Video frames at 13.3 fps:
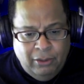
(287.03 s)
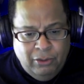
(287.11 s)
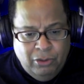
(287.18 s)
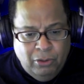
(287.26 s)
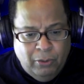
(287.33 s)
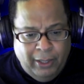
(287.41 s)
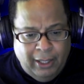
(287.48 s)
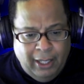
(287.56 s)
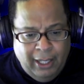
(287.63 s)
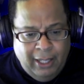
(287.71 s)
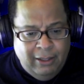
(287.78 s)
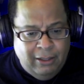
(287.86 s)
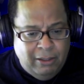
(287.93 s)
doing
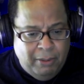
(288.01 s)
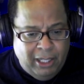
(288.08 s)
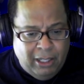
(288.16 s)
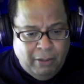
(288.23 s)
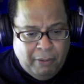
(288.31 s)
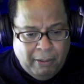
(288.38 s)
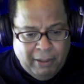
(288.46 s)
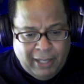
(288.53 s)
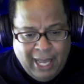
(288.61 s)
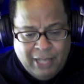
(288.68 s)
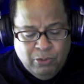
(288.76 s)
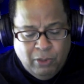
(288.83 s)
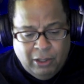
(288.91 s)
in the Dominican Republic,
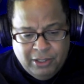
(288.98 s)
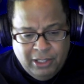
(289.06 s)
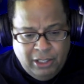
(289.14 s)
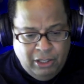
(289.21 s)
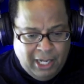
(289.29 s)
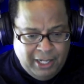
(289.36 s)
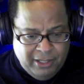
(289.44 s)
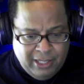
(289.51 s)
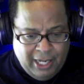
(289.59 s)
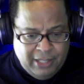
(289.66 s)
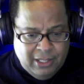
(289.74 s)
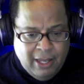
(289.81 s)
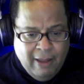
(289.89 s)
as well as in the United
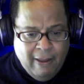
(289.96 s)
States